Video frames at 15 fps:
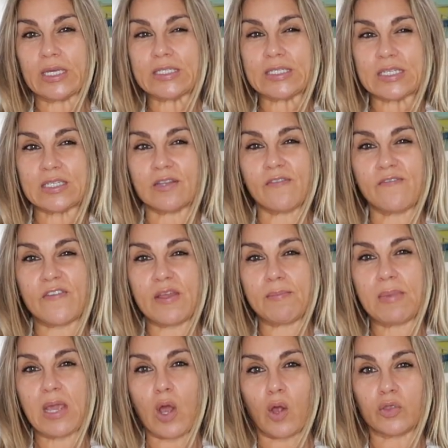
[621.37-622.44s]
It doesn't fit
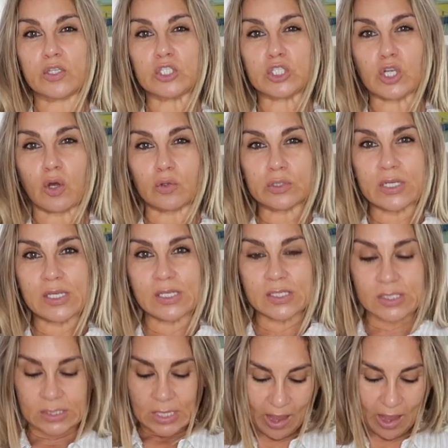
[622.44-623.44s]
me on the shoulders.